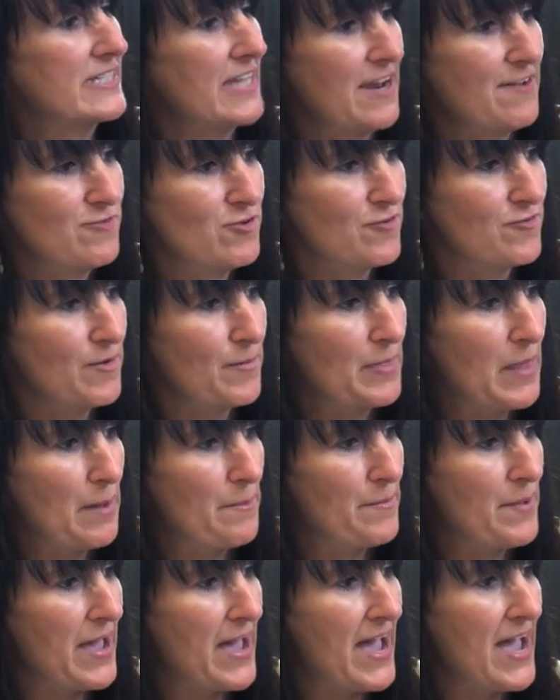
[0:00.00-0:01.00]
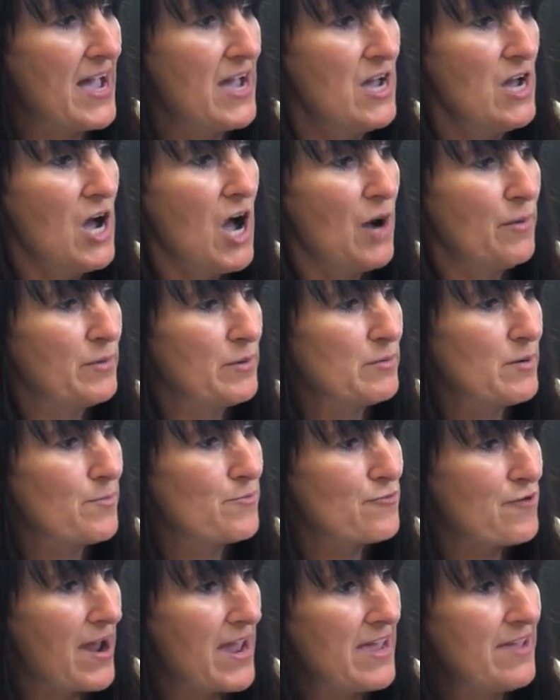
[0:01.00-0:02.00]
saved you from that bear and we were
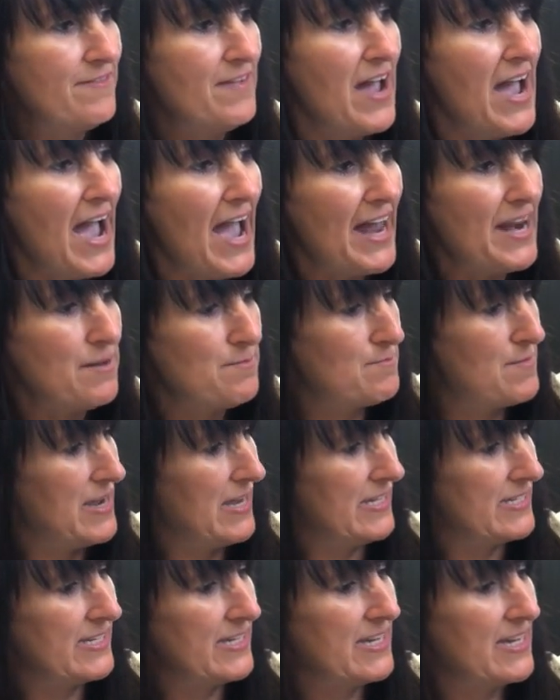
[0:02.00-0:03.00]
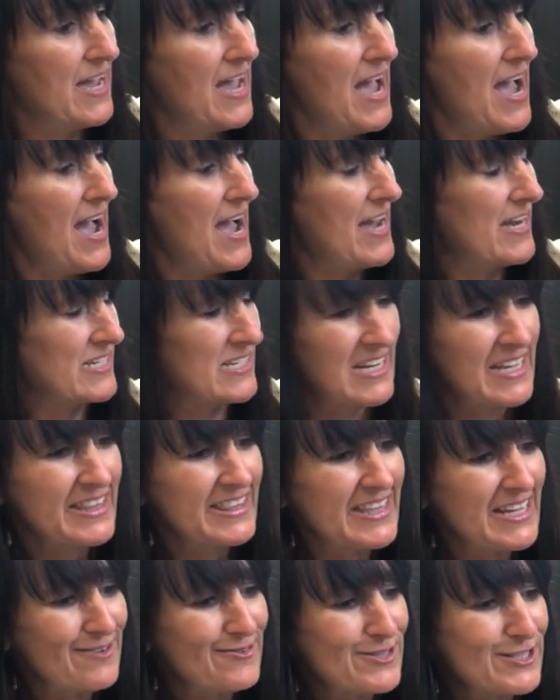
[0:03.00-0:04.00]
brave and amazing and
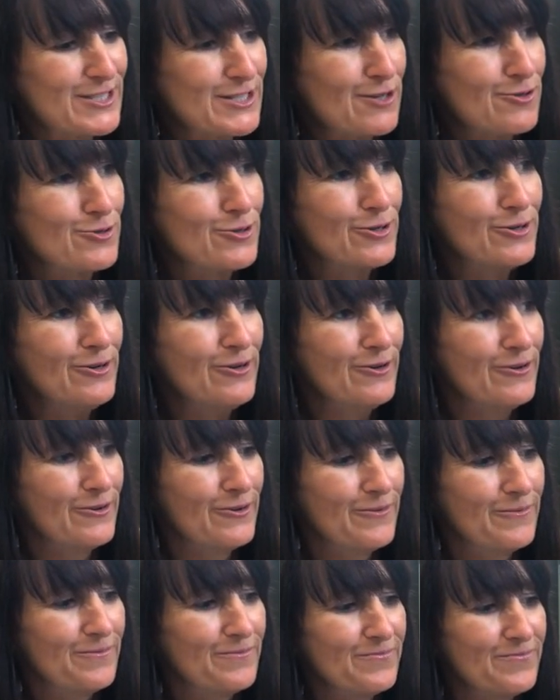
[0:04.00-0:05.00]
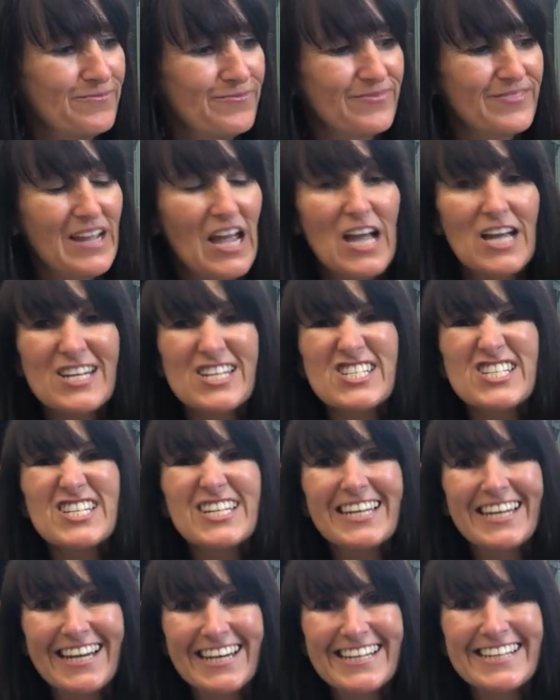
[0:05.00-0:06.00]
that was so cool?
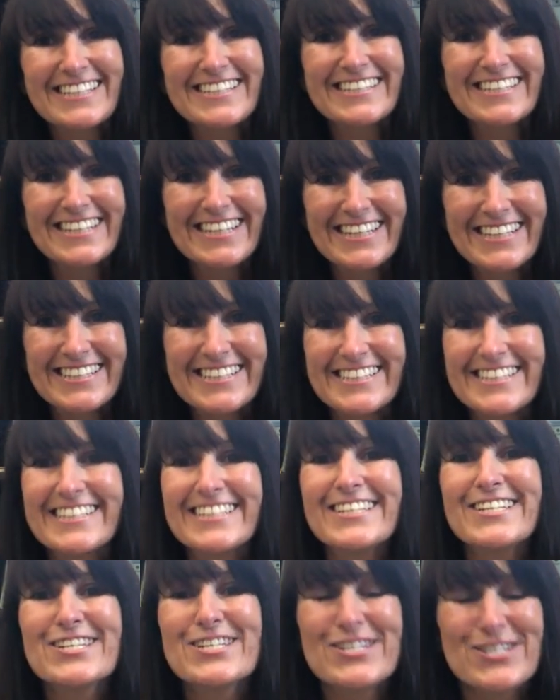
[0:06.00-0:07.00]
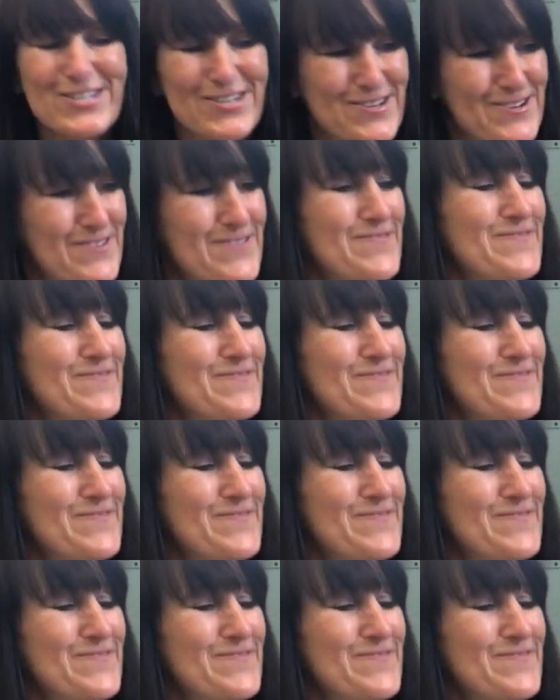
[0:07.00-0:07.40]
She likes to listen to